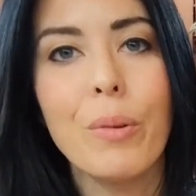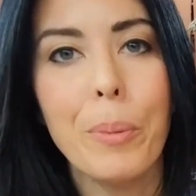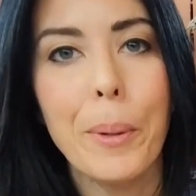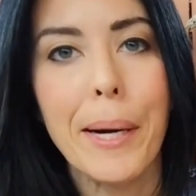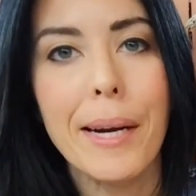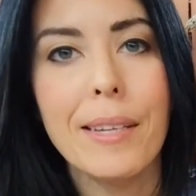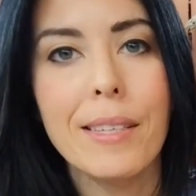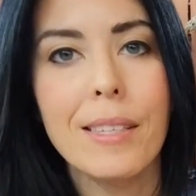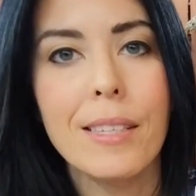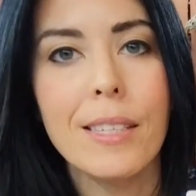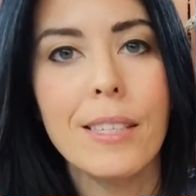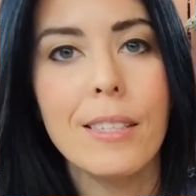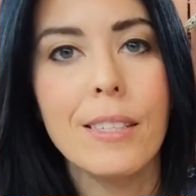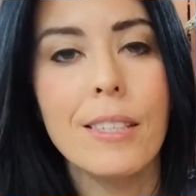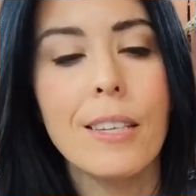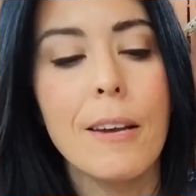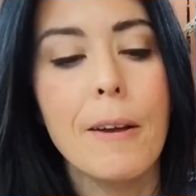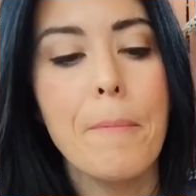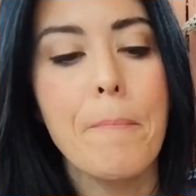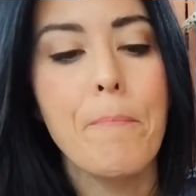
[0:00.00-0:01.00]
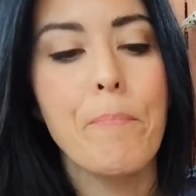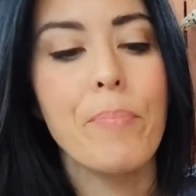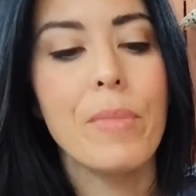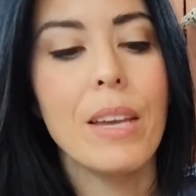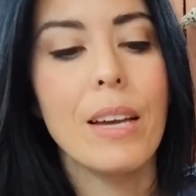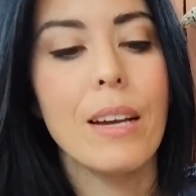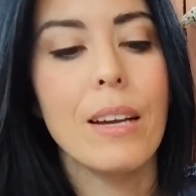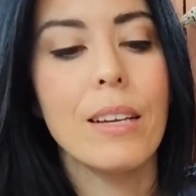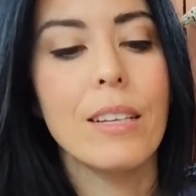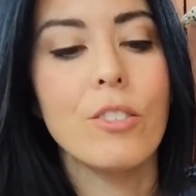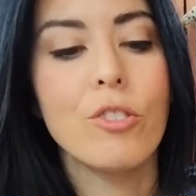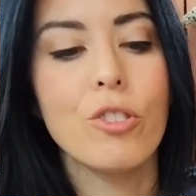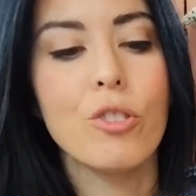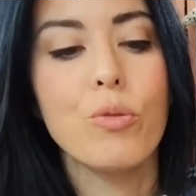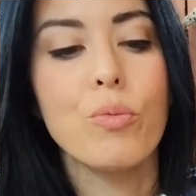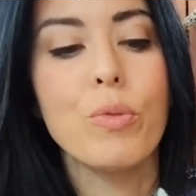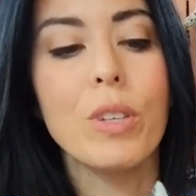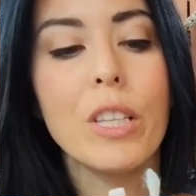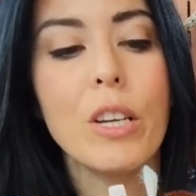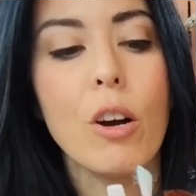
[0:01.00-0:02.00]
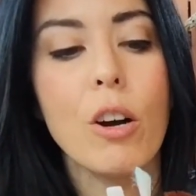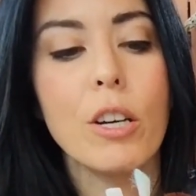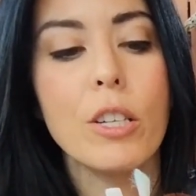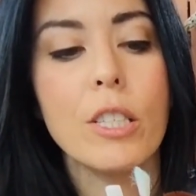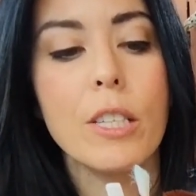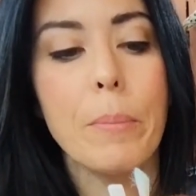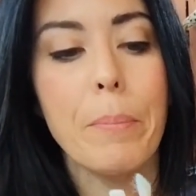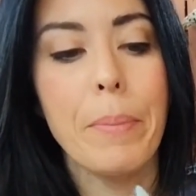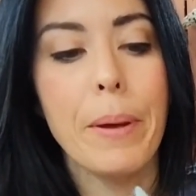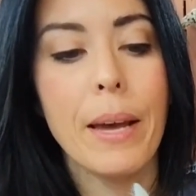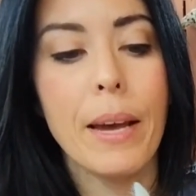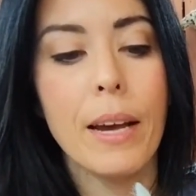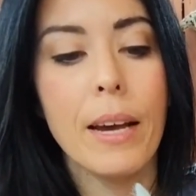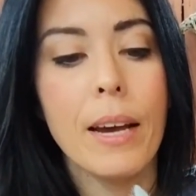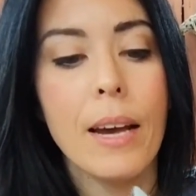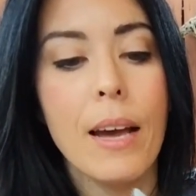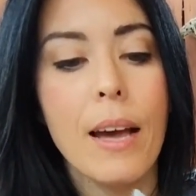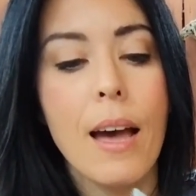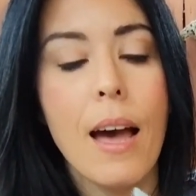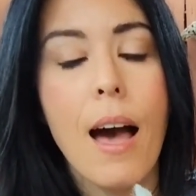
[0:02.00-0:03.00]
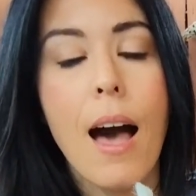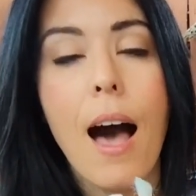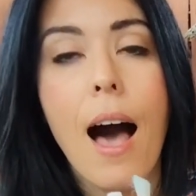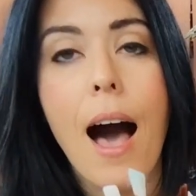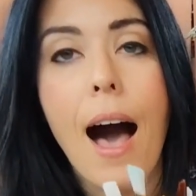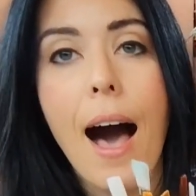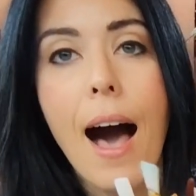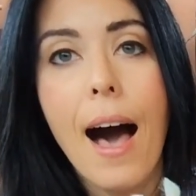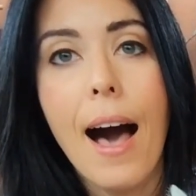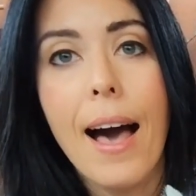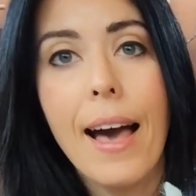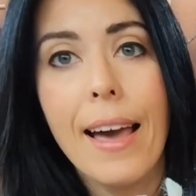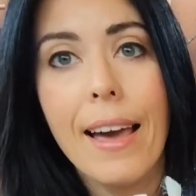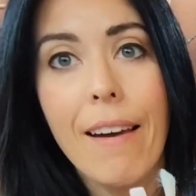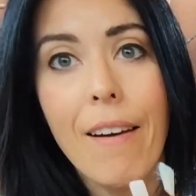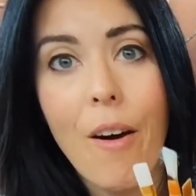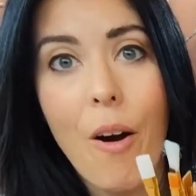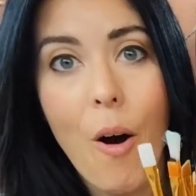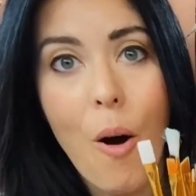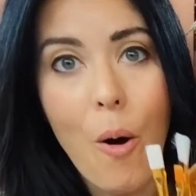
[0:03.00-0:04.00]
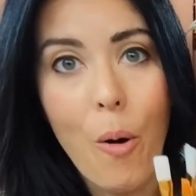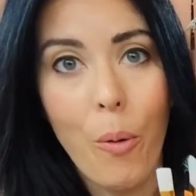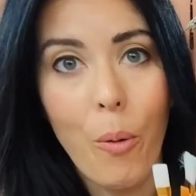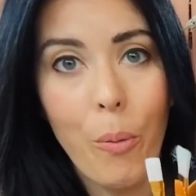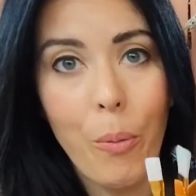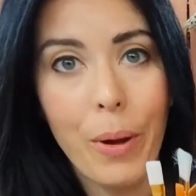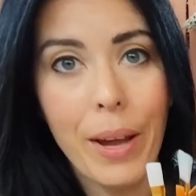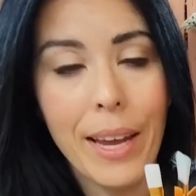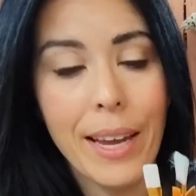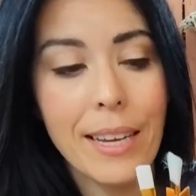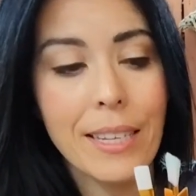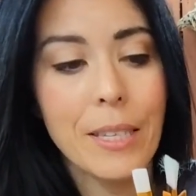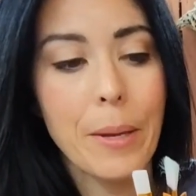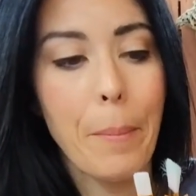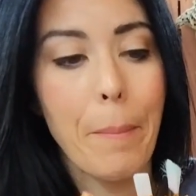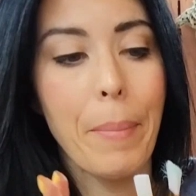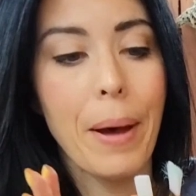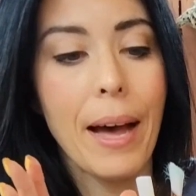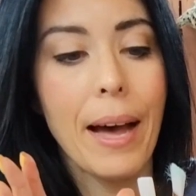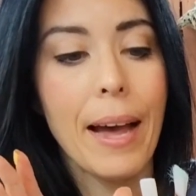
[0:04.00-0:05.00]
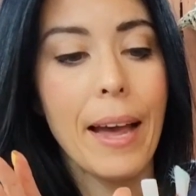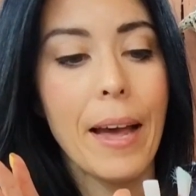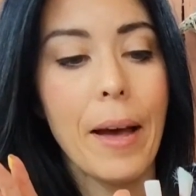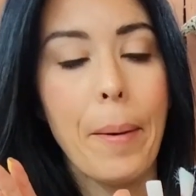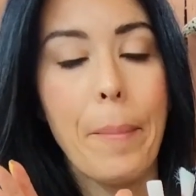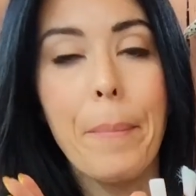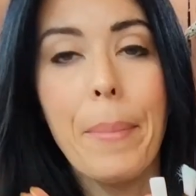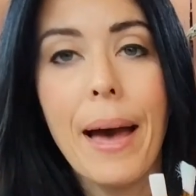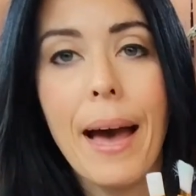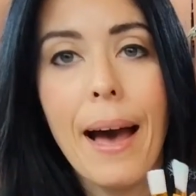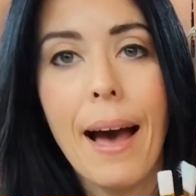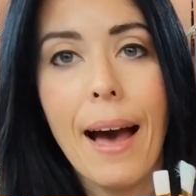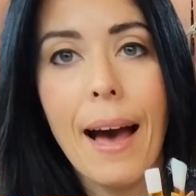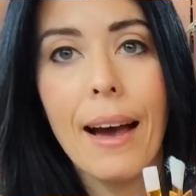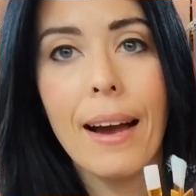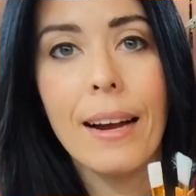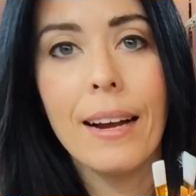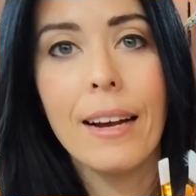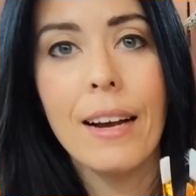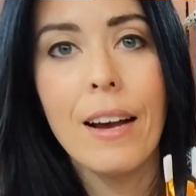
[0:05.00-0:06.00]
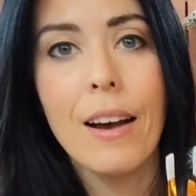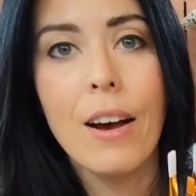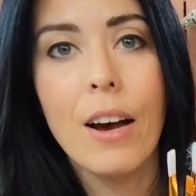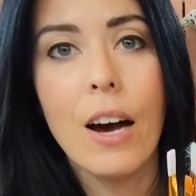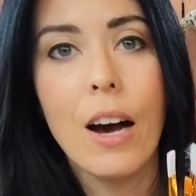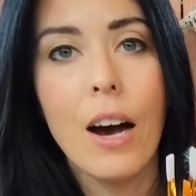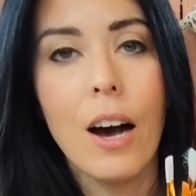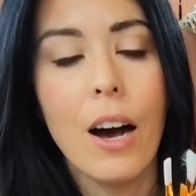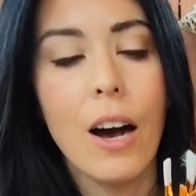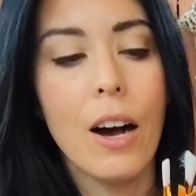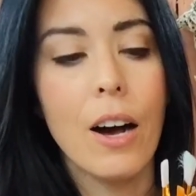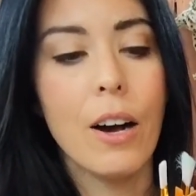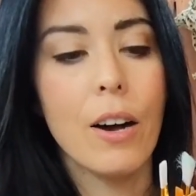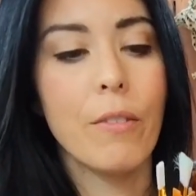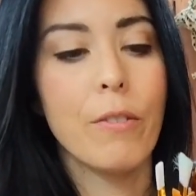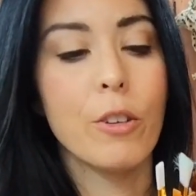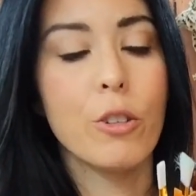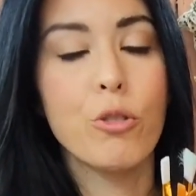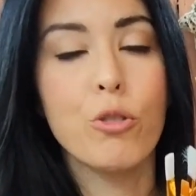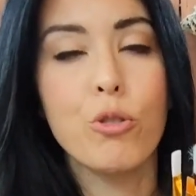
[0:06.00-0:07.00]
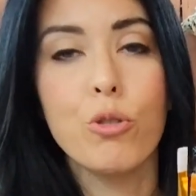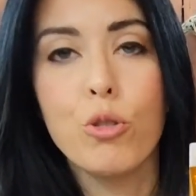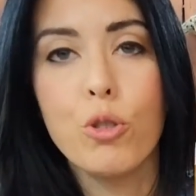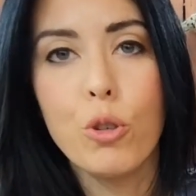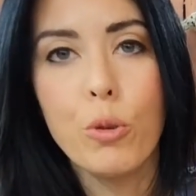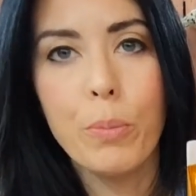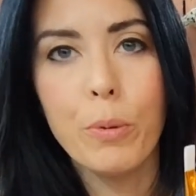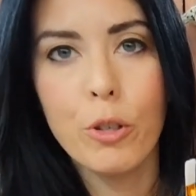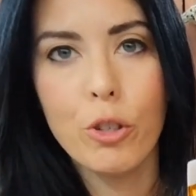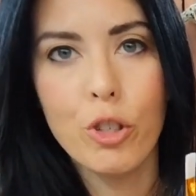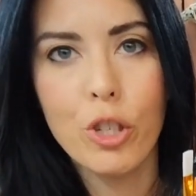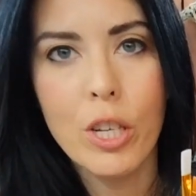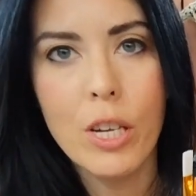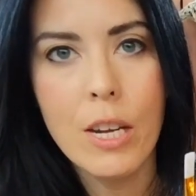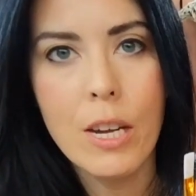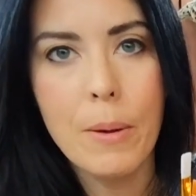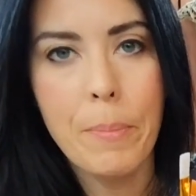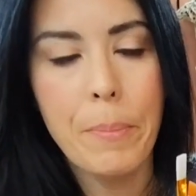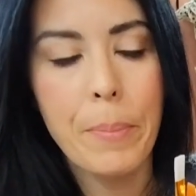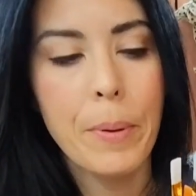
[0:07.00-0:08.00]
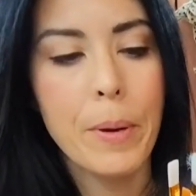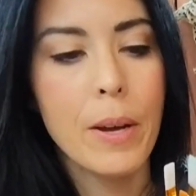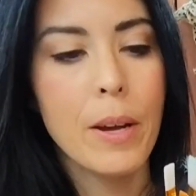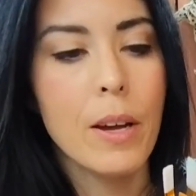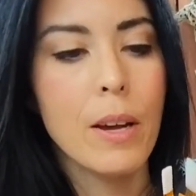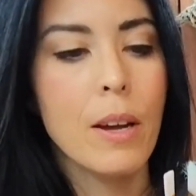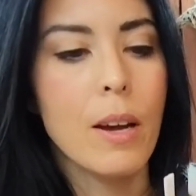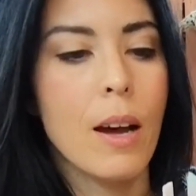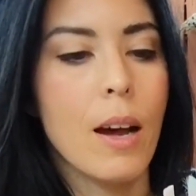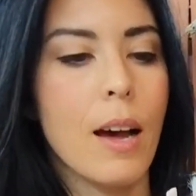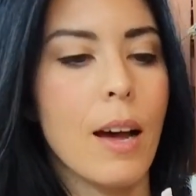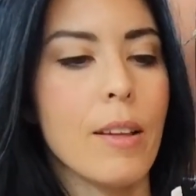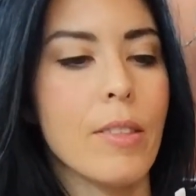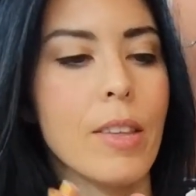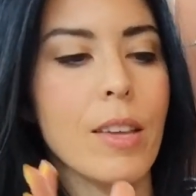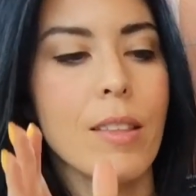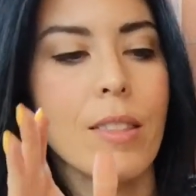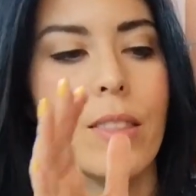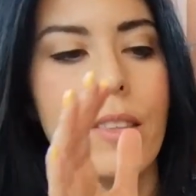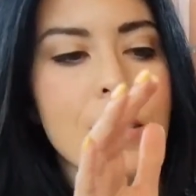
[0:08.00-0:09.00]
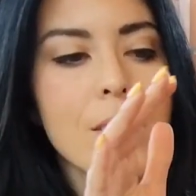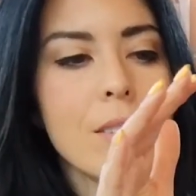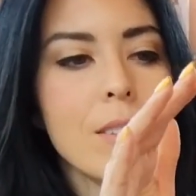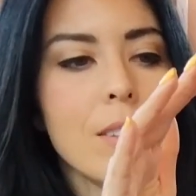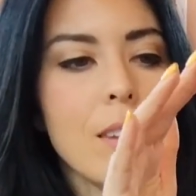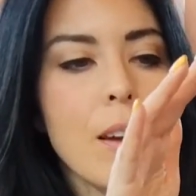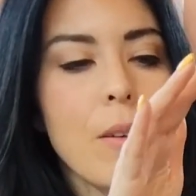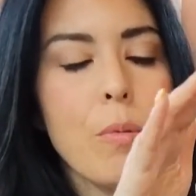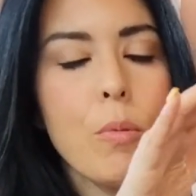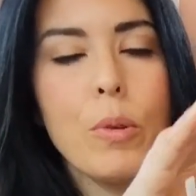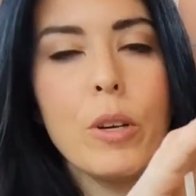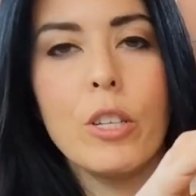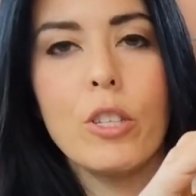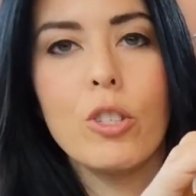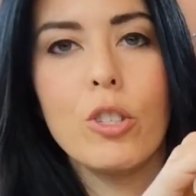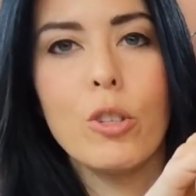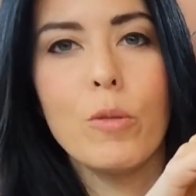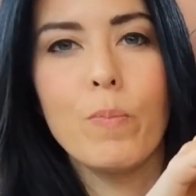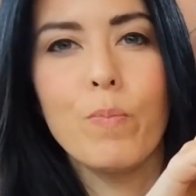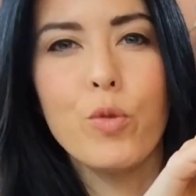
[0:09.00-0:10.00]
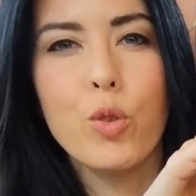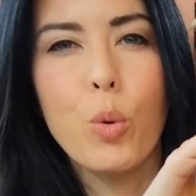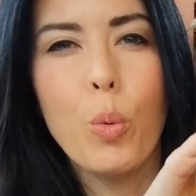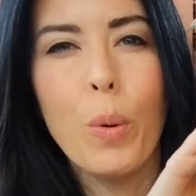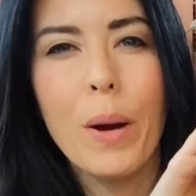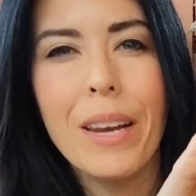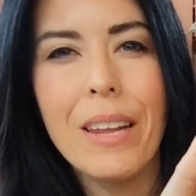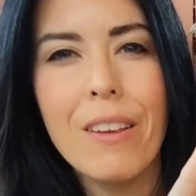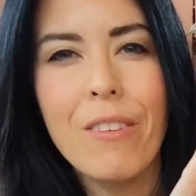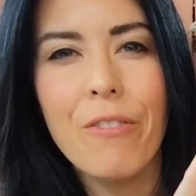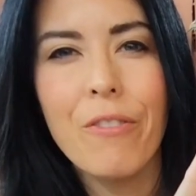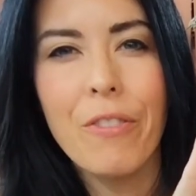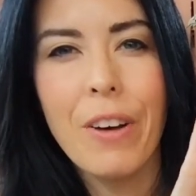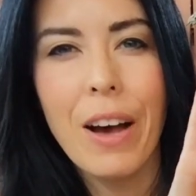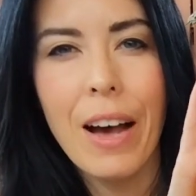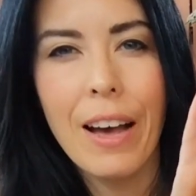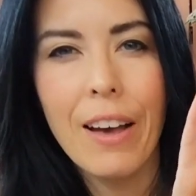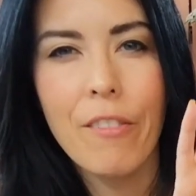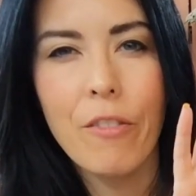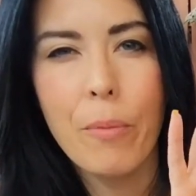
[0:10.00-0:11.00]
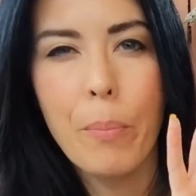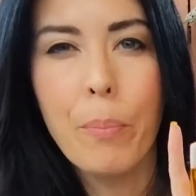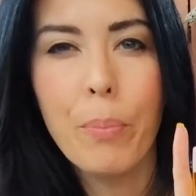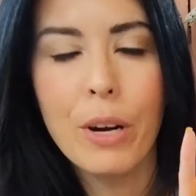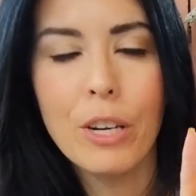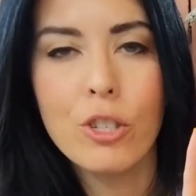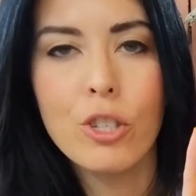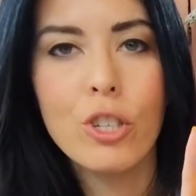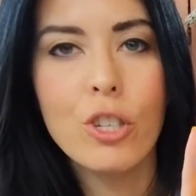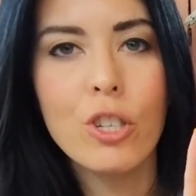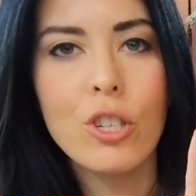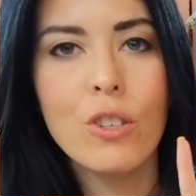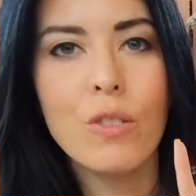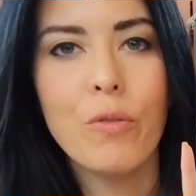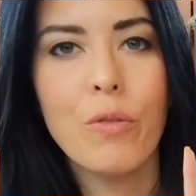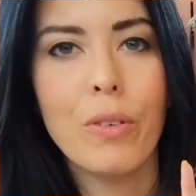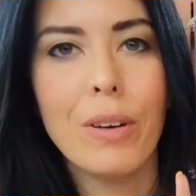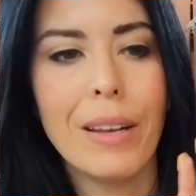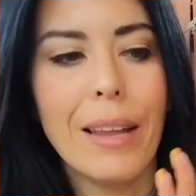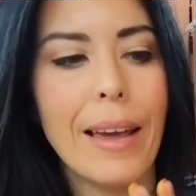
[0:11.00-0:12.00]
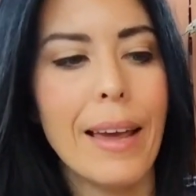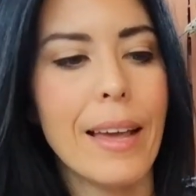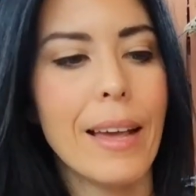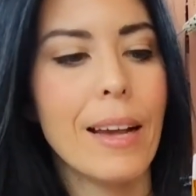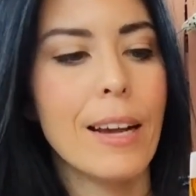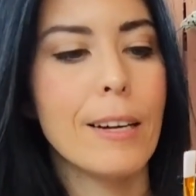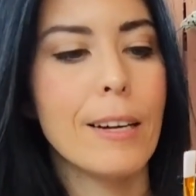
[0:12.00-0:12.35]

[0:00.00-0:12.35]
prices. It's just really hard to pick. I always buy a pack of super cheap, I think this set was 25 brushes for like